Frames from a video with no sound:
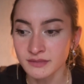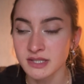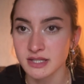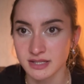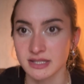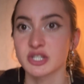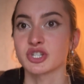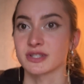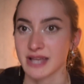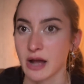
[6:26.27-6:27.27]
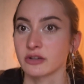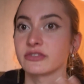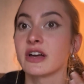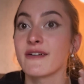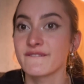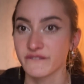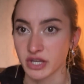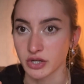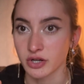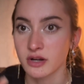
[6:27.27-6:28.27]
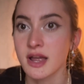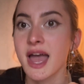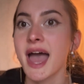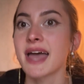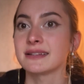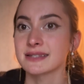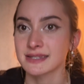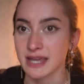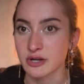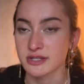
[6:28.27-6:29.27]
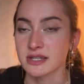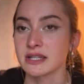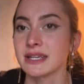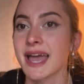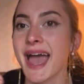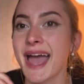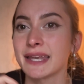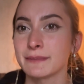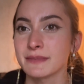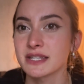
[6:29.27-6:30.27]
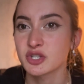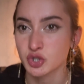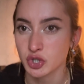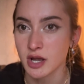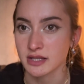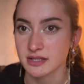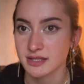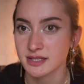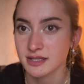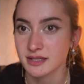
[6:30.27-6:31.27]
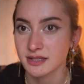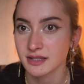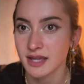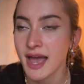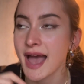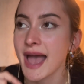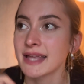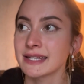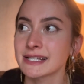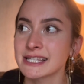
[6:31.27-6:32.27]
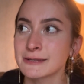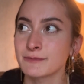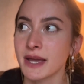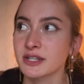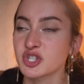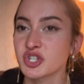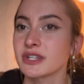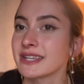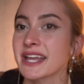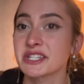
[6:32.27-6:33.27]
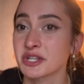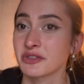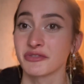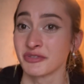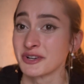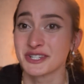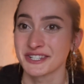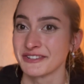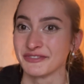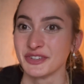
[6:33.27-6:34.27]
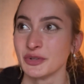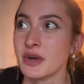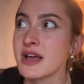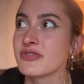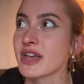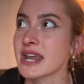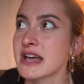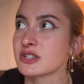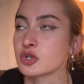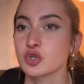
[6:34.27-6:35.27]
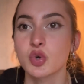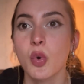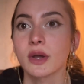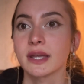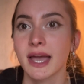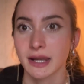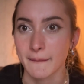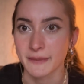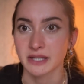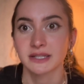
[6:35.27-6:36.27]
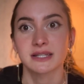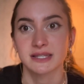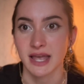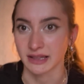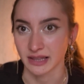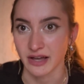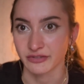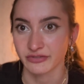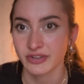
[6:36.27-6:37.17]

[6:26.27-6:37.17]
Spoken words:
decisions out of fear and scarcity and mistrust and expect to get to the version of you that has joy and abundance and love.